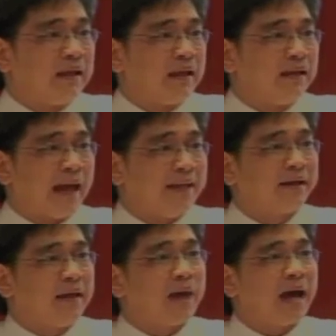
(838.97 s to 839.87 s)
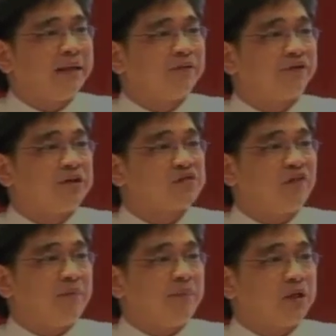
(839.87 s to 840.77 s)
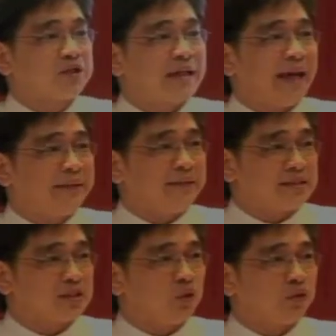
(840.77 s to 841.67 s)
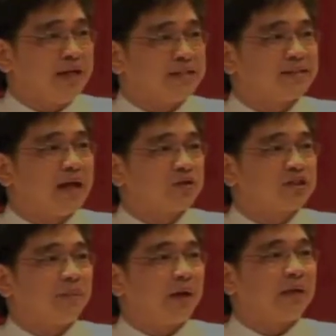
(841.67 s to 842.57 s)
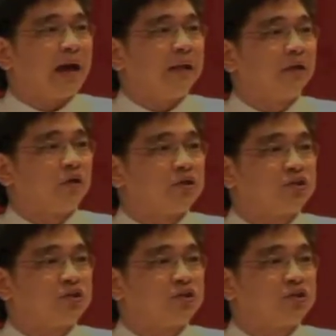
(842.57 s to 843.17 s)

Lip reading: Neither am I the first Filipino scientist to raise doubts about Al Gore's